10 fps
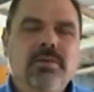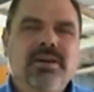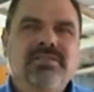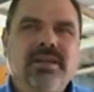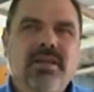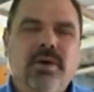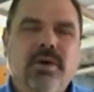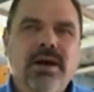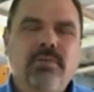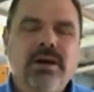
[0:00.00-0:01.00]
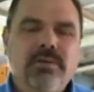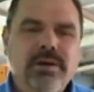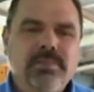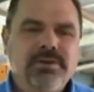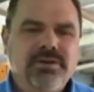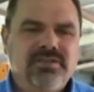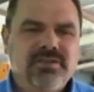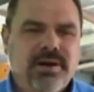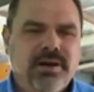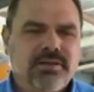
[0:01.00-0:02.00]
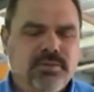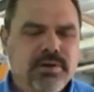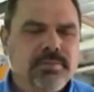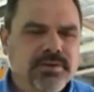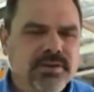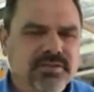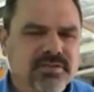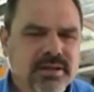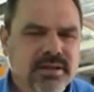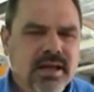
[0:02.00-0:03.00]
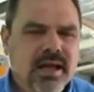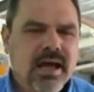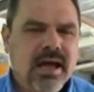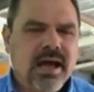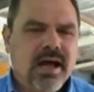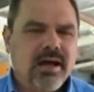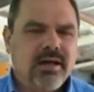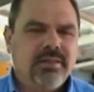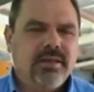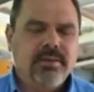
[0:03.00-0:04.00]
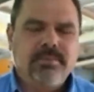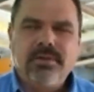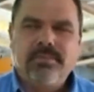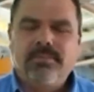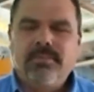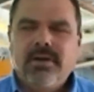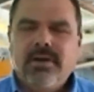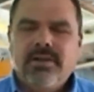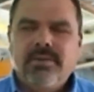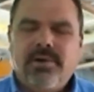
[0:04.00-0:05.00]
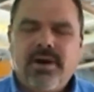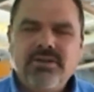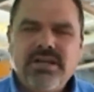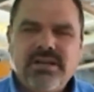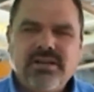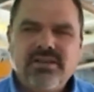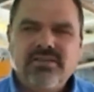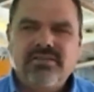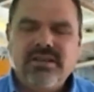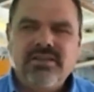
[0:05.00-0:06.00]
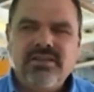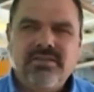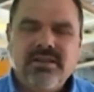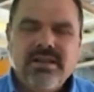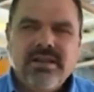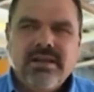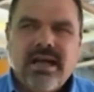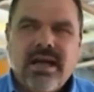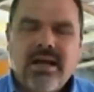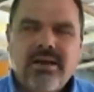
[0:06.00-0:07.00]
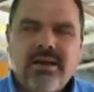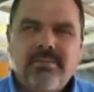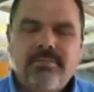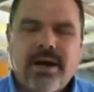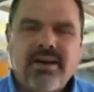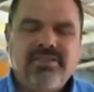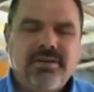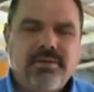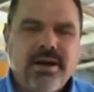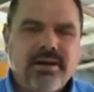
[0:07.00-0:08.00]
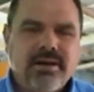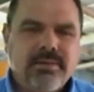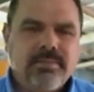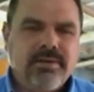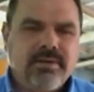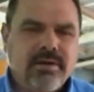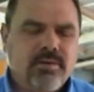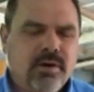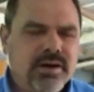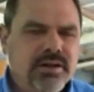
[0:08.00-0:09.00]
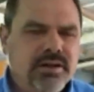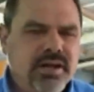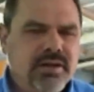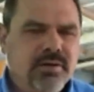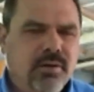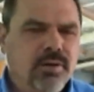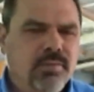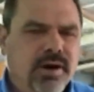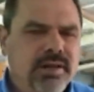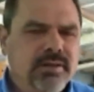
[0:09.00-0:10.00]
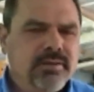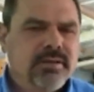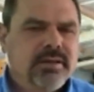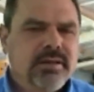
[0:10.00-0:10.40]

almost the other way. We we produce the product that we produce. Uh, the, the the project is is uh, based around a, a, quite a unique ore body,